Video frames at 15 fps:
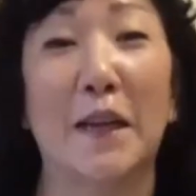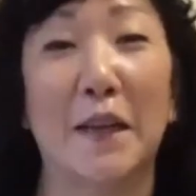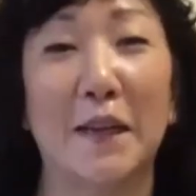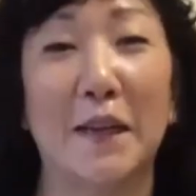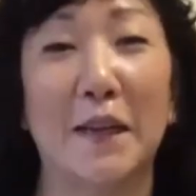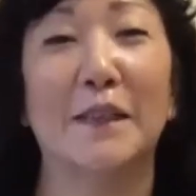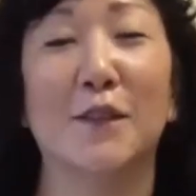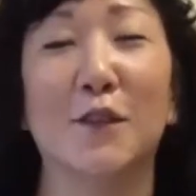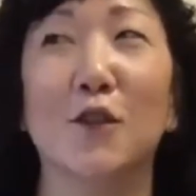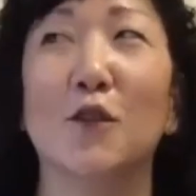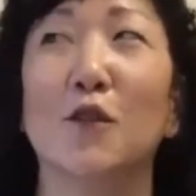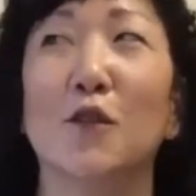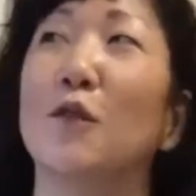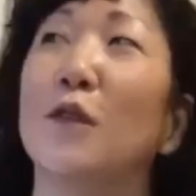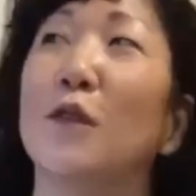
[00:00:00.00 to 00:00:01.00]
and
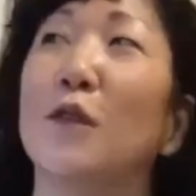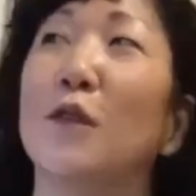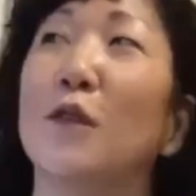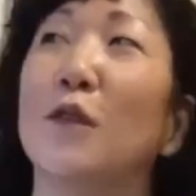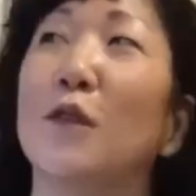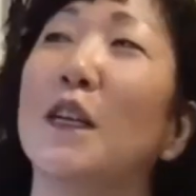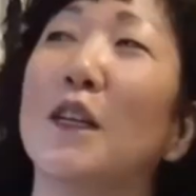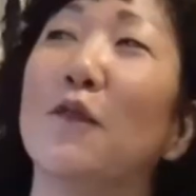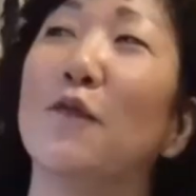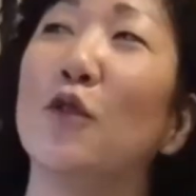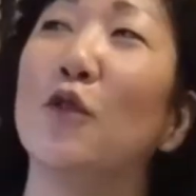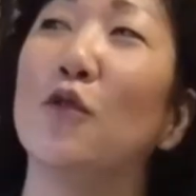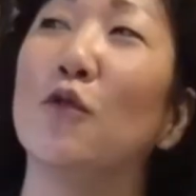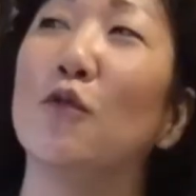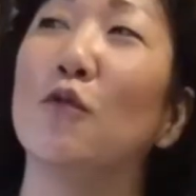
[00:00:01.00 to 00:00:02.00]
so if
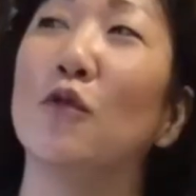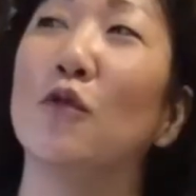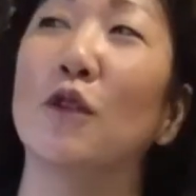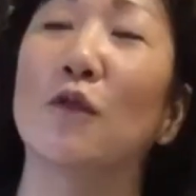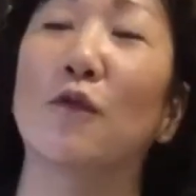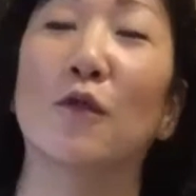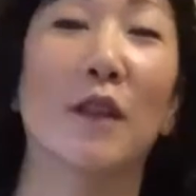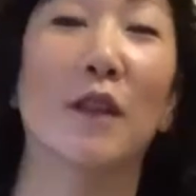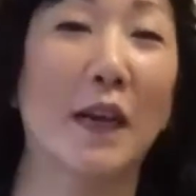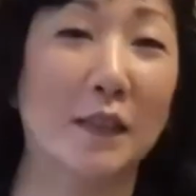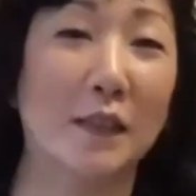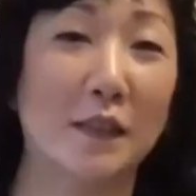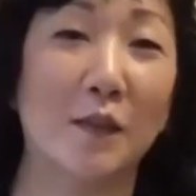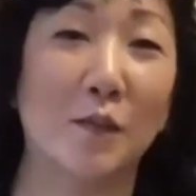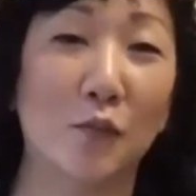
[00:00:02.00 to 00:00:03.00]
you look for
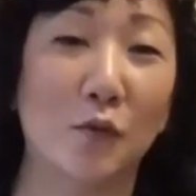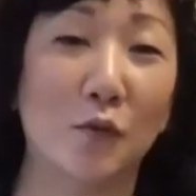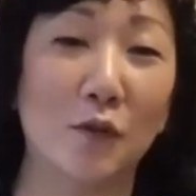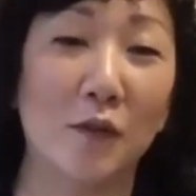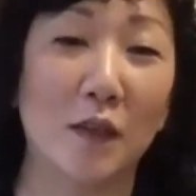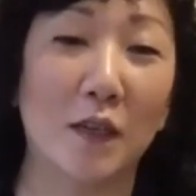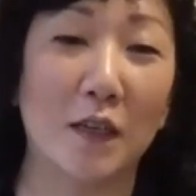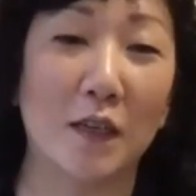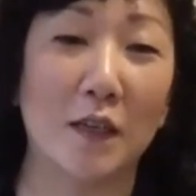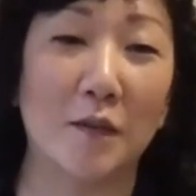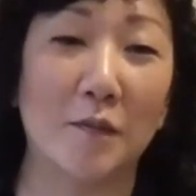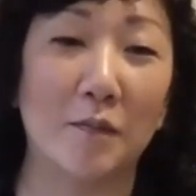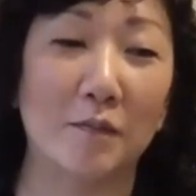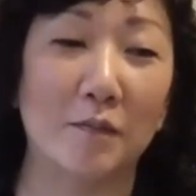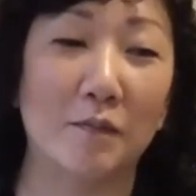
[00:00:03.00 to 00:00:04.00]
that symbol,
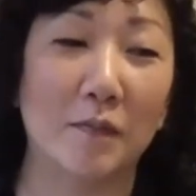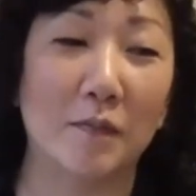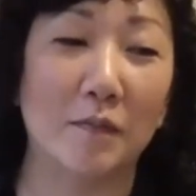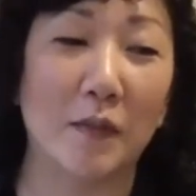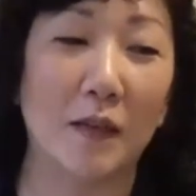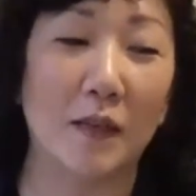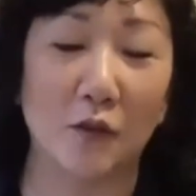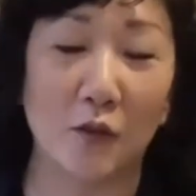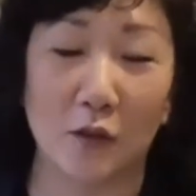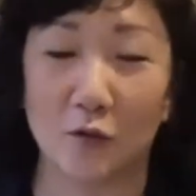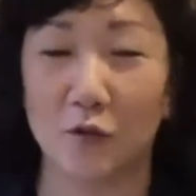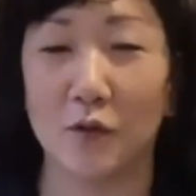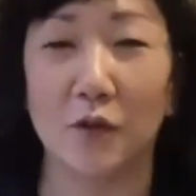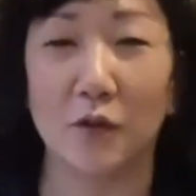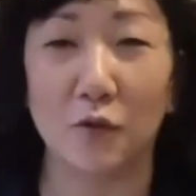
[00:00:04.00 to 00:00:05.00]
and you
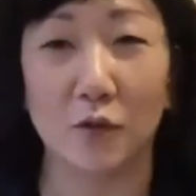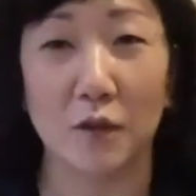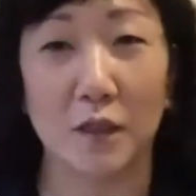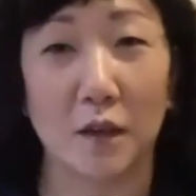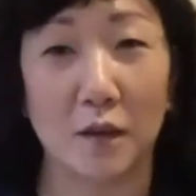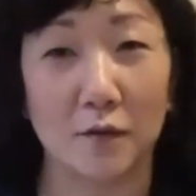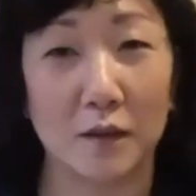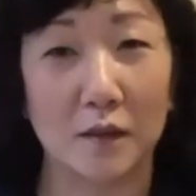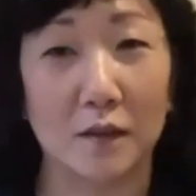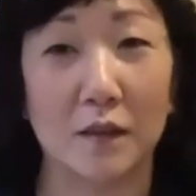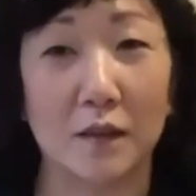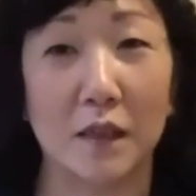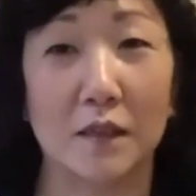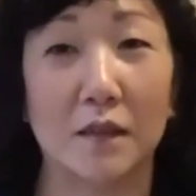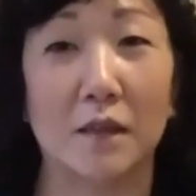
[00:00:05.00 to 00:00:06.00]
can Google it, obviously,
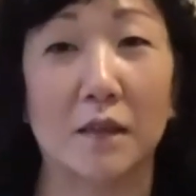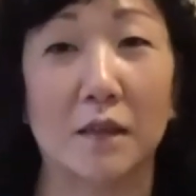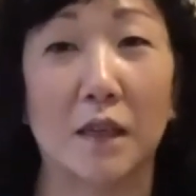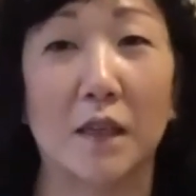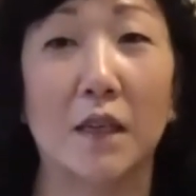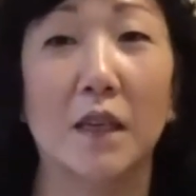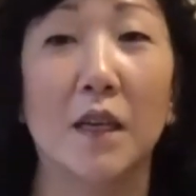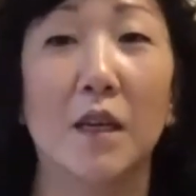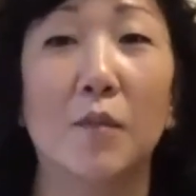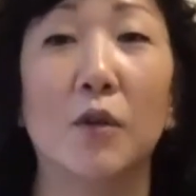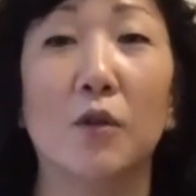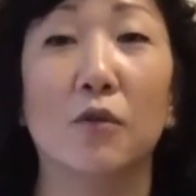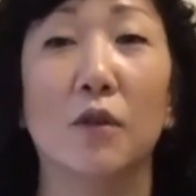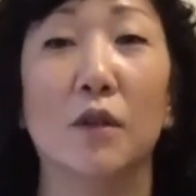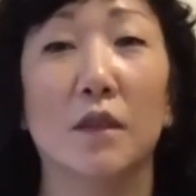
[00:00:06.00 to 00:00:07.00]
as Asa said, but
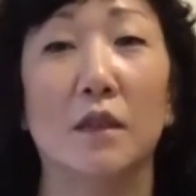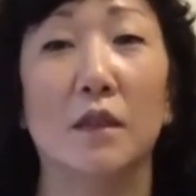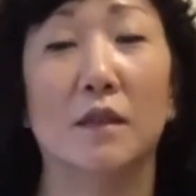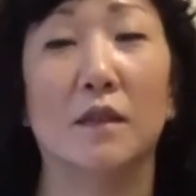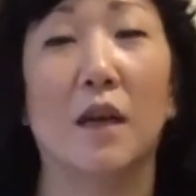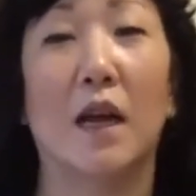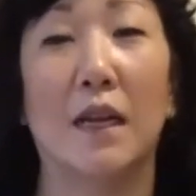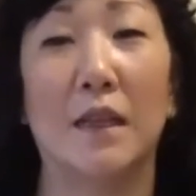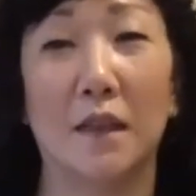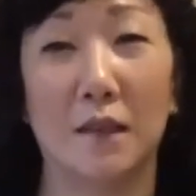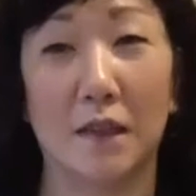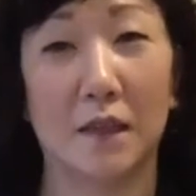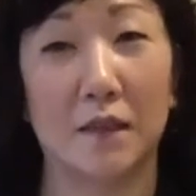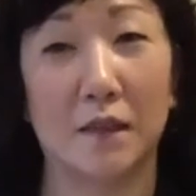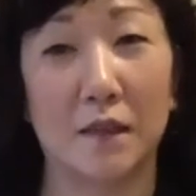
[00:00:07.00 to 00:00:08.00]
you look at the sign that
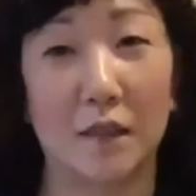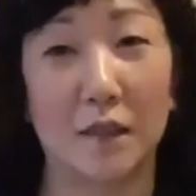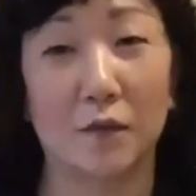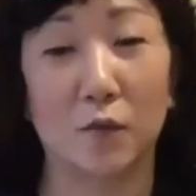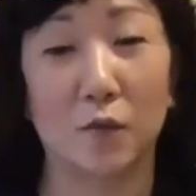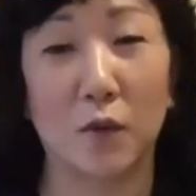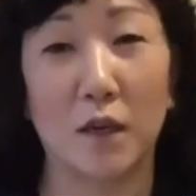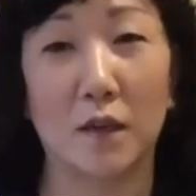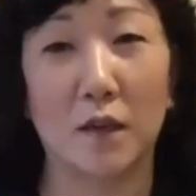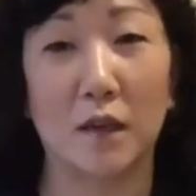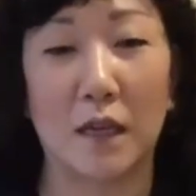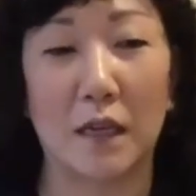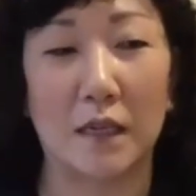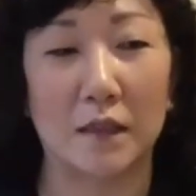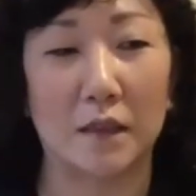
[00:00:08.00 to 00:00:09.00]
that's in as well,
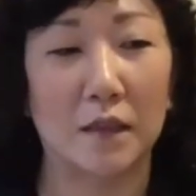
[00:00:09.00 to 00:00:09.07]
and